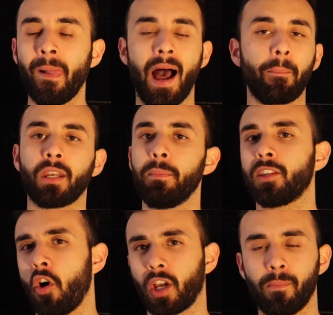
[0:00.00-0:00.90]
I'm going to be
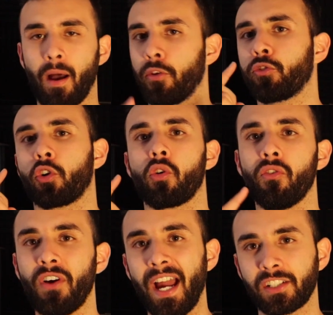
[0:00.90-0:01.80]
talking about the
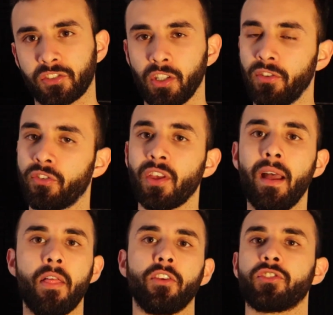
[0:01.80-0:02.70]
circle of excellence,
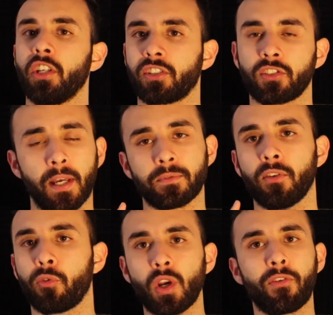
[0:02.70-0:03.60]
the 6 steps
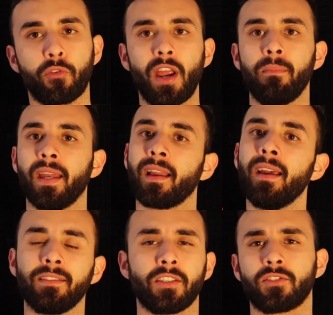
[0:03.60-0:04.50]
of reframing,
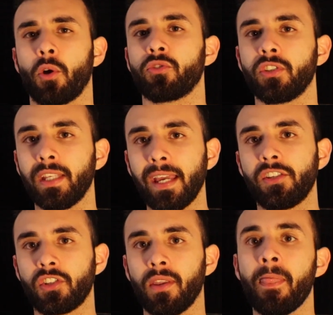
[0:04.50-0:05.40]

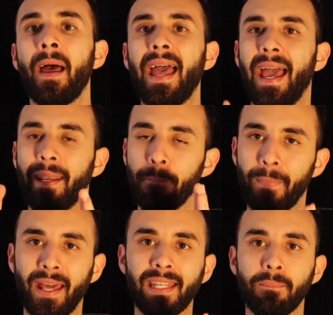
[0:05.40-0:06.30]
dissociation, and
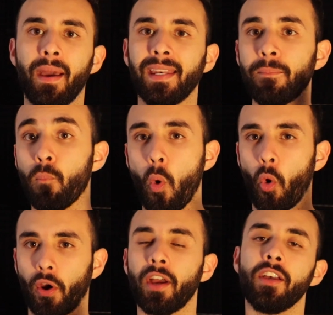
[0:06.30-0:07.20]
many
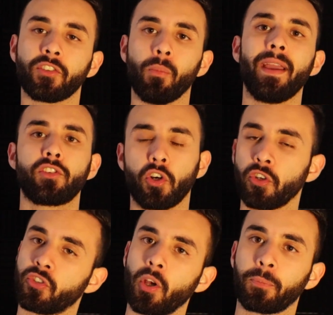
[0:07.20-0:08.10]
more. So make sure
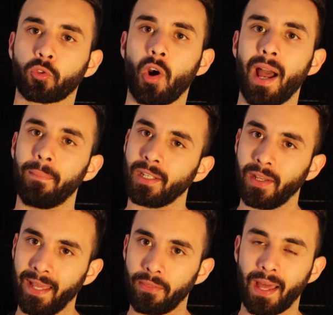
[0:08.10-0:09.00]
you subscribe and you
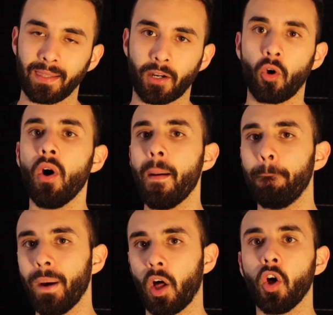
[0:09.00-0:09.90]
hit that little
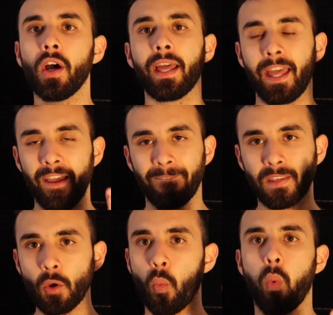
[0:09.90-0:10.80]
bell
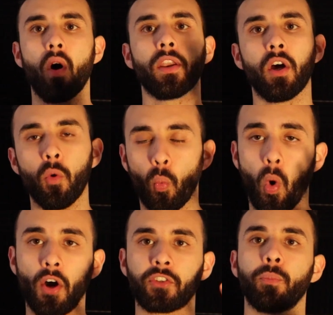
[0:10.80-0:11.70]
if you want to
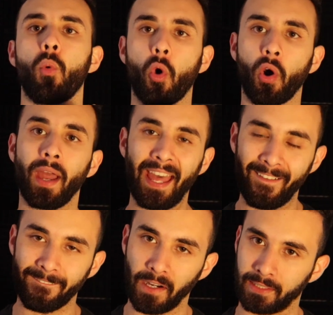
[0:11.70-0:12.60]
watch more
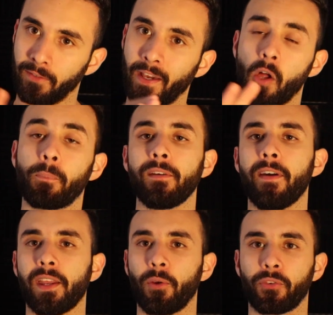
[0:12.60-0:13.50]
effective NLP
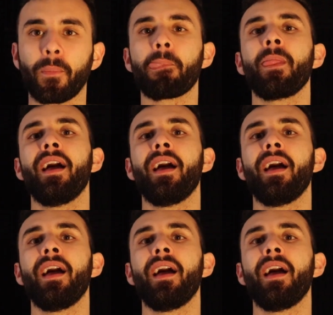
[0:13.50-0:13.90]
videos.